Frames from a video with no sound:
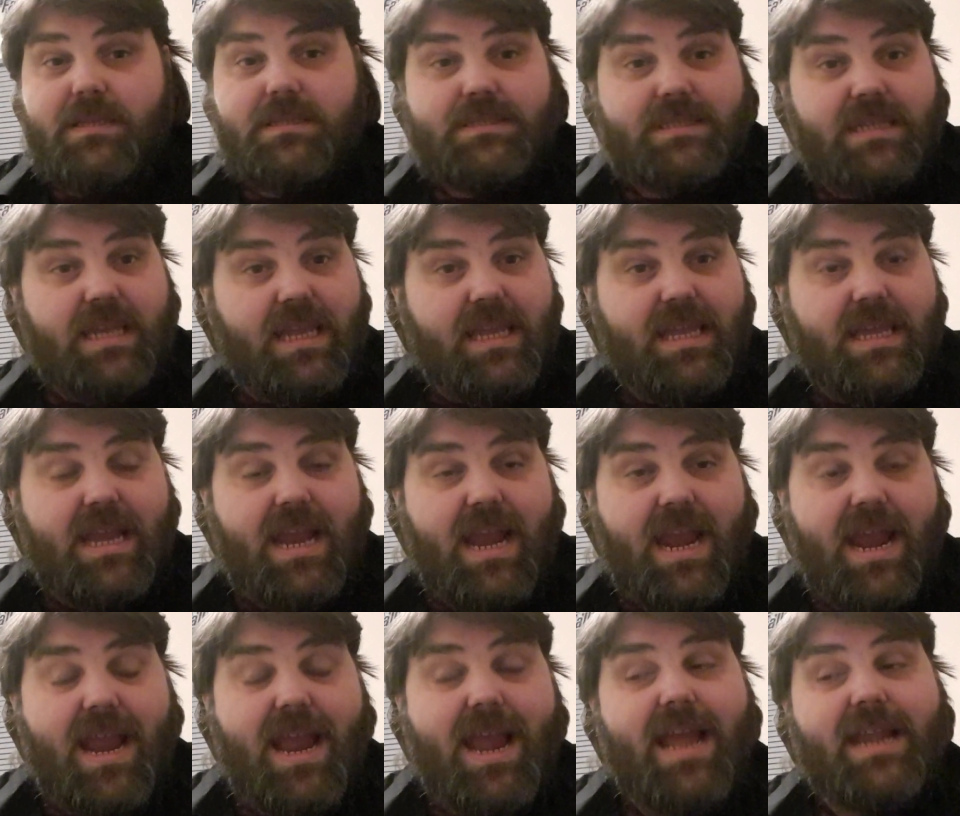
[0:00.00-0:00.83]
Take
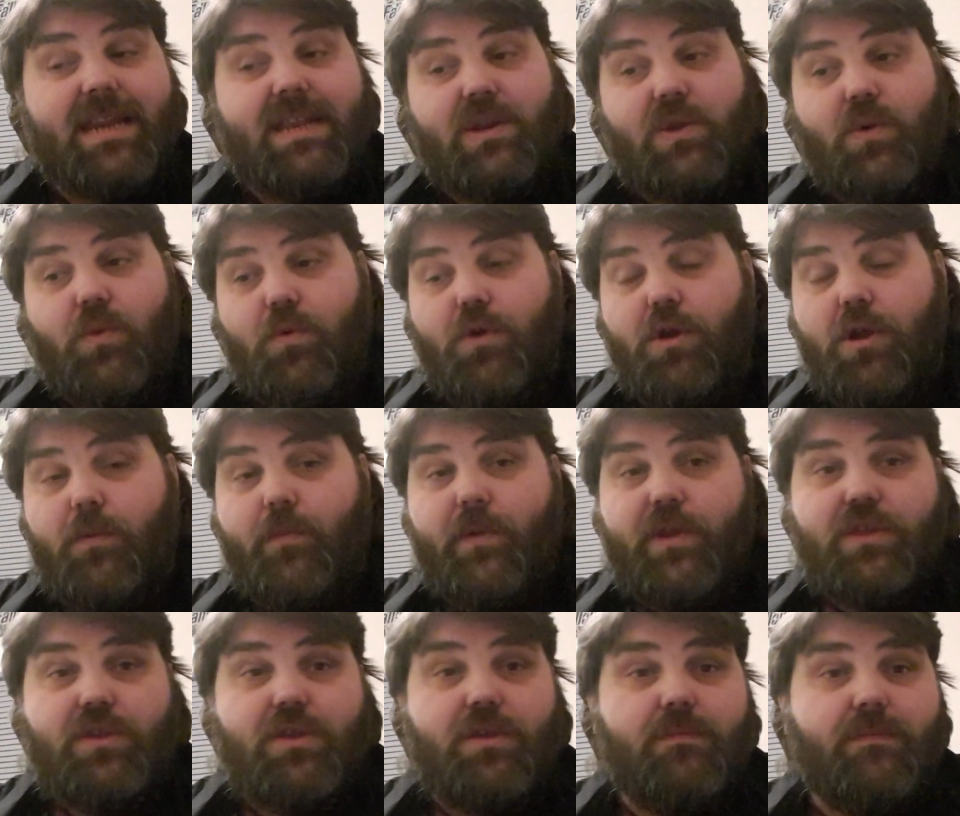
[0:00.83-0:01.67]
care, and in a world
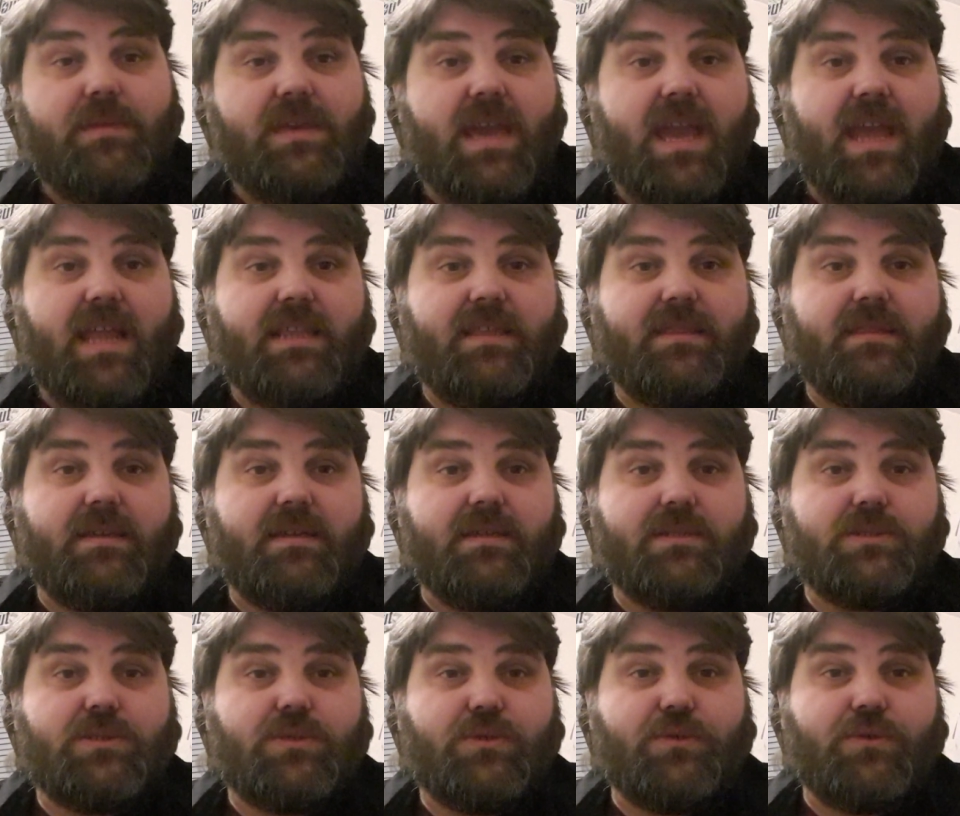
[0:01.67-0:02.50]
where you can be anything
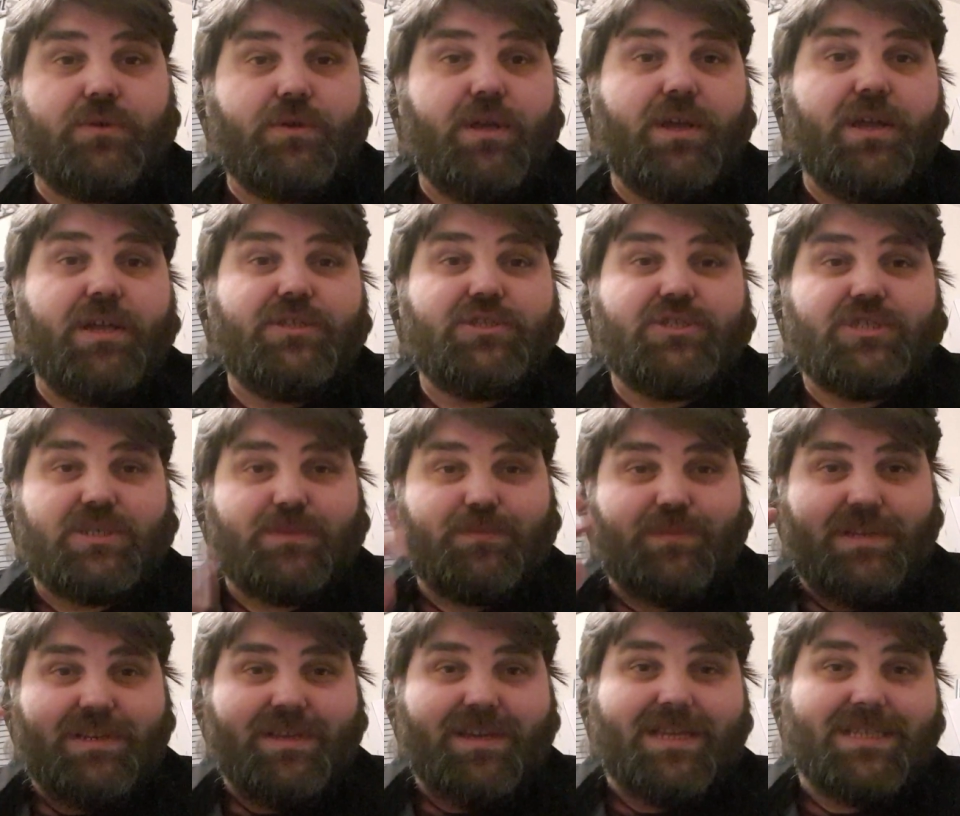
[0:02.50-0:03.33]
at all, just
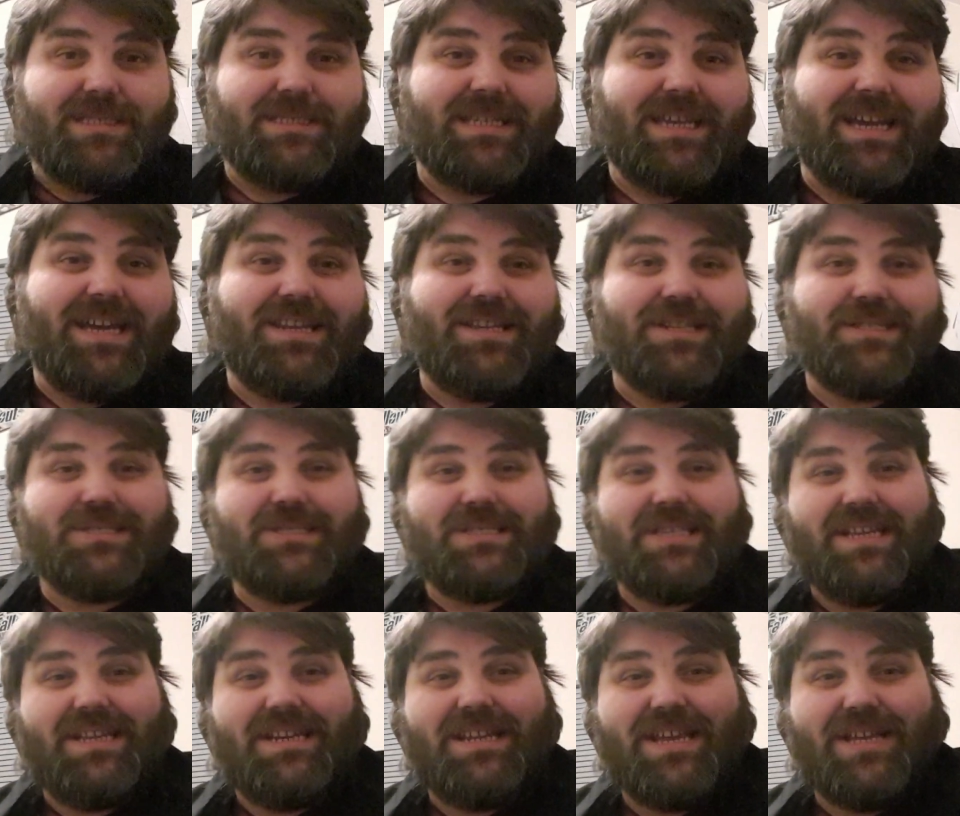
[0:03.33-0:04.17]
be nice, and I'll
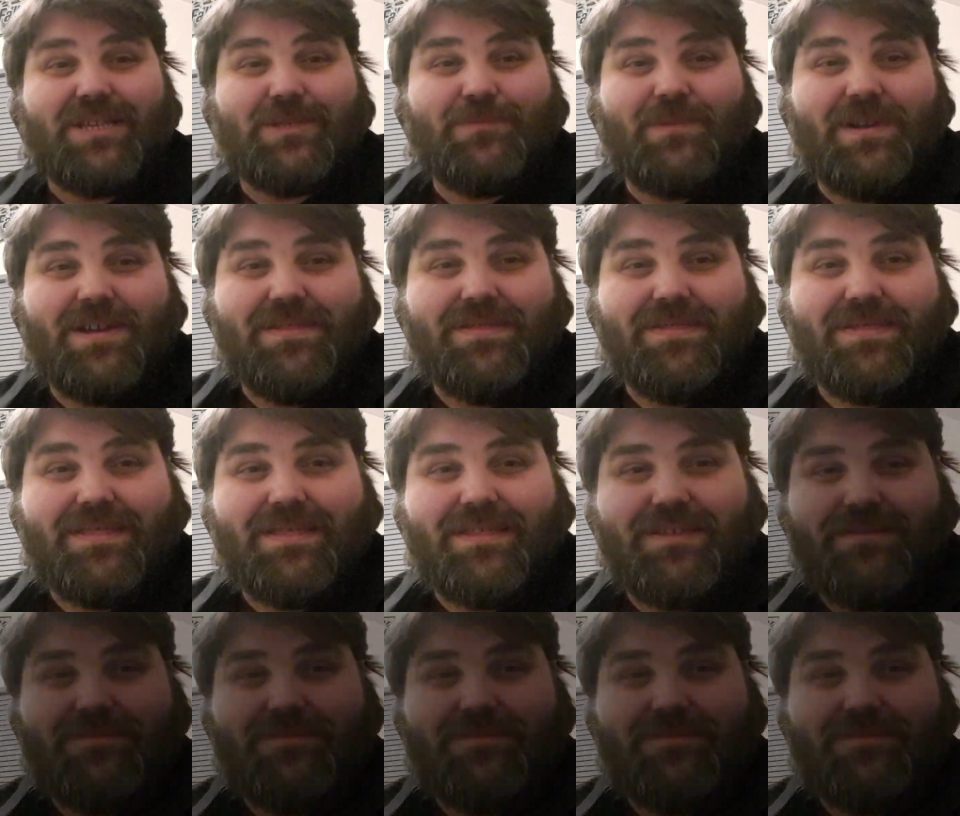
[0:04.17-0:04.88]
see you next month.